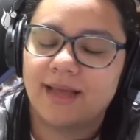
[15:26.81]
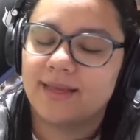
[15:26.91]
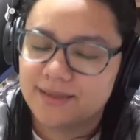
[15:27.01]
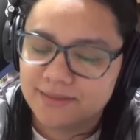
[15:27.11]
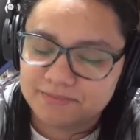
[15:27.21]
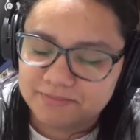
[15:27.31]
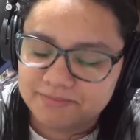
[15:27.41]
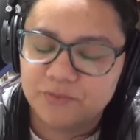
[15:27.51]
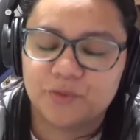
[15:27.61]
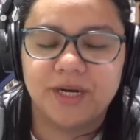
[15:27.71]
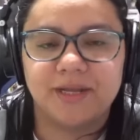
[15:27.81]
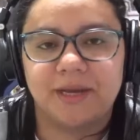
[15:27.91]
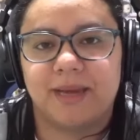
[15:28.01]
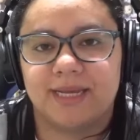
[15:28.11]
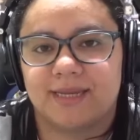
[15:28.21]
That's really
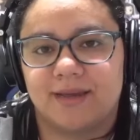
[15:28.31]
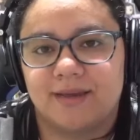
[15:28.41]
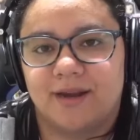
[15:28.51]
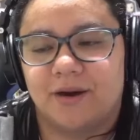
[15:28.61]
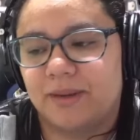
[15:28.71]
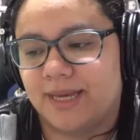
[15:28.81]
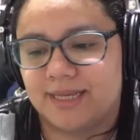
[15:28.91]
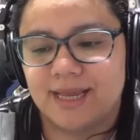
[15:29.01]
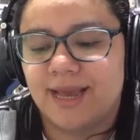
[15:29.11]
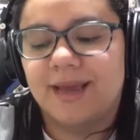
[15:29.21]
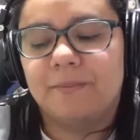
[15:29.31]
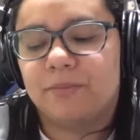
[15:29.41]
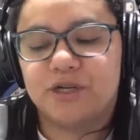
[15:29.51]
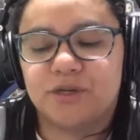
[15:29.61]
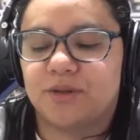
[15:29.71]
amazing, you know, because
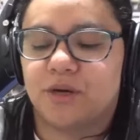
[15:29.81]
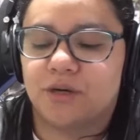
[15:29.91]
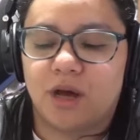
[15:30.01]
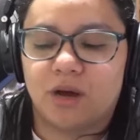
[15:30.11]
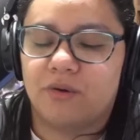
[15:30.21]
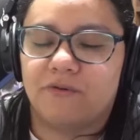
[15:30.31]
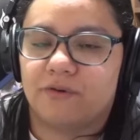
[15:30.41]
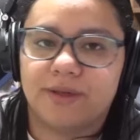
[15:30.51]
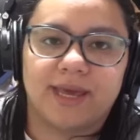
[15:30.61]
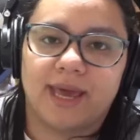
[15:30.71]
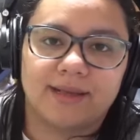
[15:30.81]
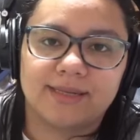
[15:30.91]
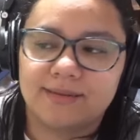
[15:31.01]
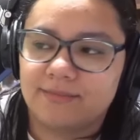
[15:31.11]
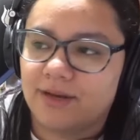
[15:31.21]
pretty sure they're not going for the
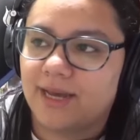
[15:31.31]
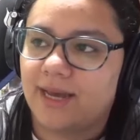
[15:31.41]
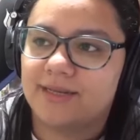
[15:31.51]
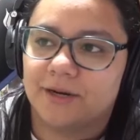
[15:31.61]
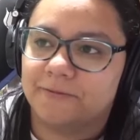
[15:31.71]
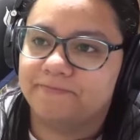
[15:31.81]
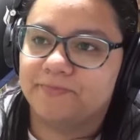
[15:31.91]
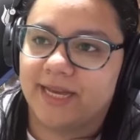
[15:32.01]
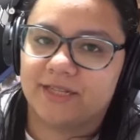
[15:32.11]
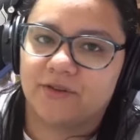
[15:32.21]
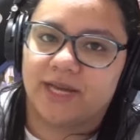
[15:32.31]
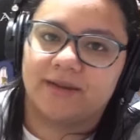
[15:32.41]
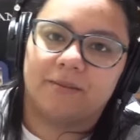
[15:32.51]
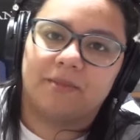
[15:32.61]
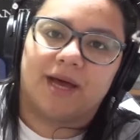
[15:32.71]
gays. Okay, so it's fine.
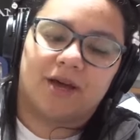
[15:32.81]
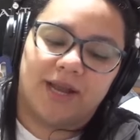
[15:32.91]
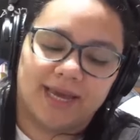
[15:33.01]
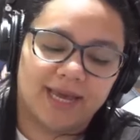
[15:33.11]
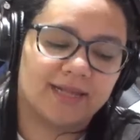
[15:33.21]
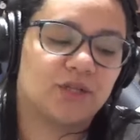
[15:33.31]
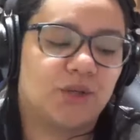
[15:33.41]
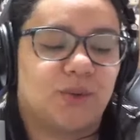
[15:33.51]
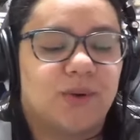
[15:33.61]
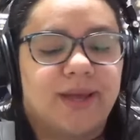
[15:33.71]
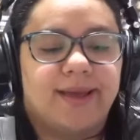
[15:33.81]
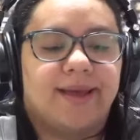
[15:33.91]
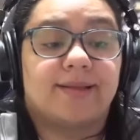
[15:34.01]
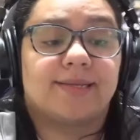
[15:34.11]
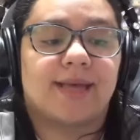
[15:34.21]
I'm not gonna get too
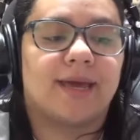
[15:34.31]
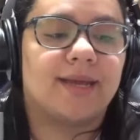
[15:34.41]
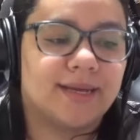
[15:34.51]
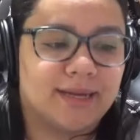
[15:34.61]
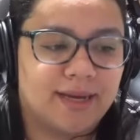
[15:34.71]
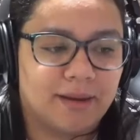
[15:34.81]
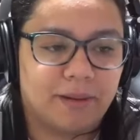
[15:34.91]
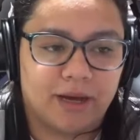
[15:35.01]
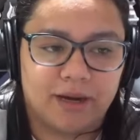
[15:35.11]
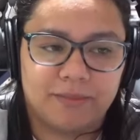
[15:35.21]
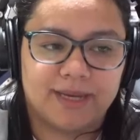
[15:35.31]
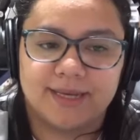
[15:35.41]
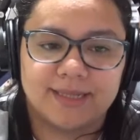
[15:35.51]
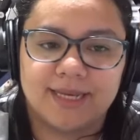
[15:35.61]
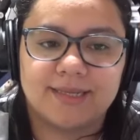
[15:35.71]
excited about it
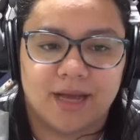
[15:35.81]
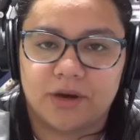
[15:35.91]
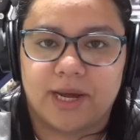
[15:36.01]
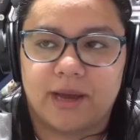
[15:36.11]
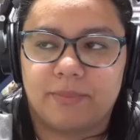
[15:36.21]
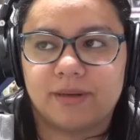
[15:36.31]
because it's not gonna happen.